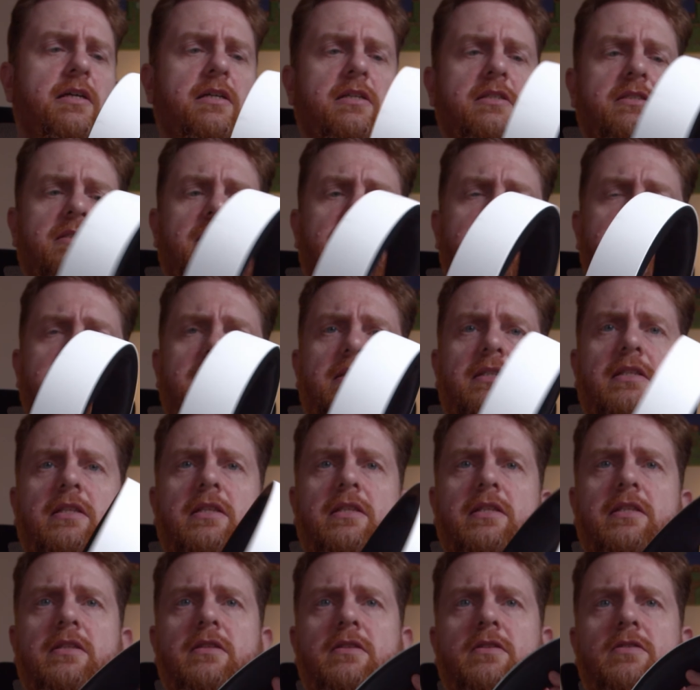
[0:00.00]
So
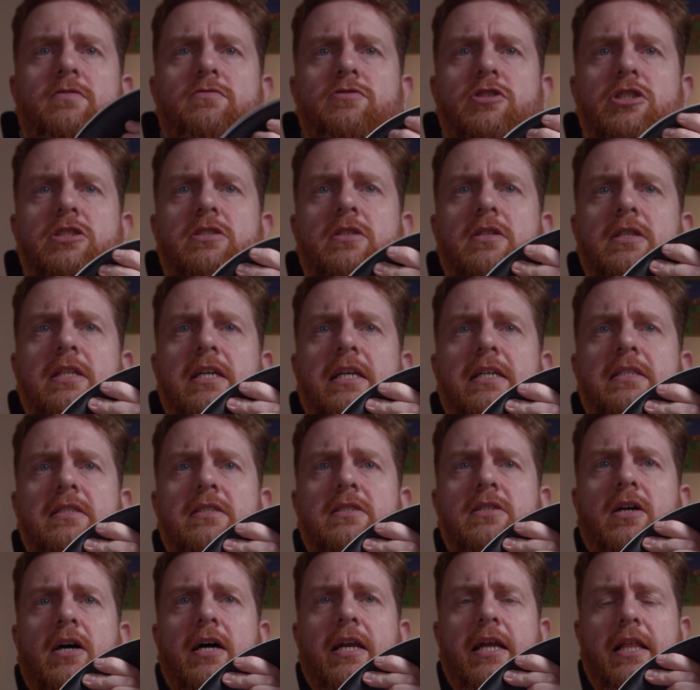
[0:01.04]
just on the
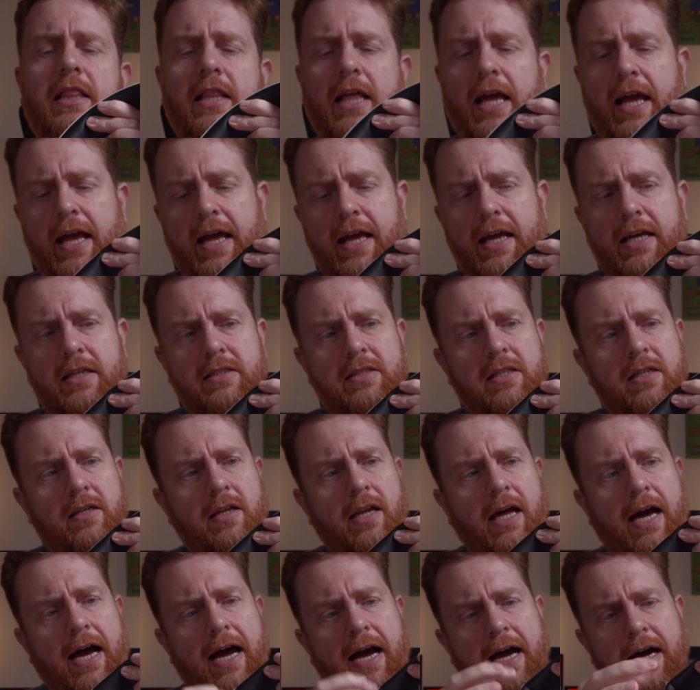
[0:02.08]
inside in there is a little
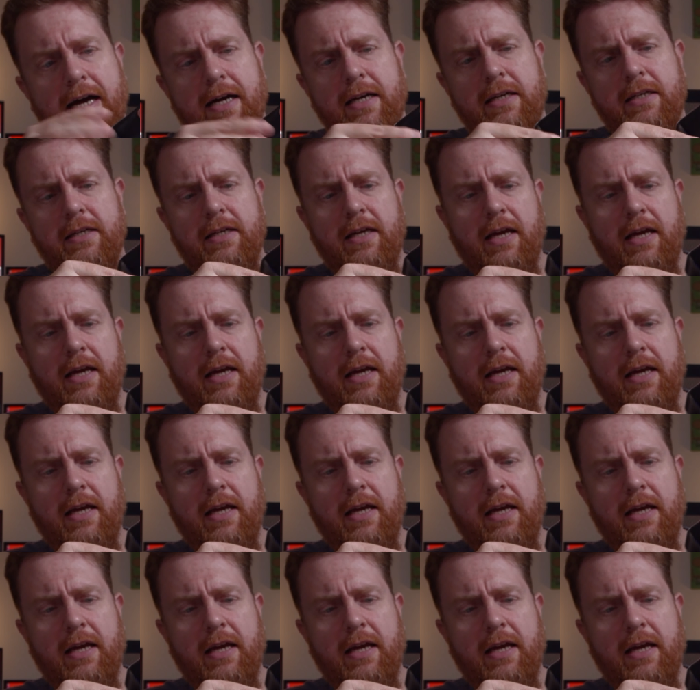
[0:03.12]
R,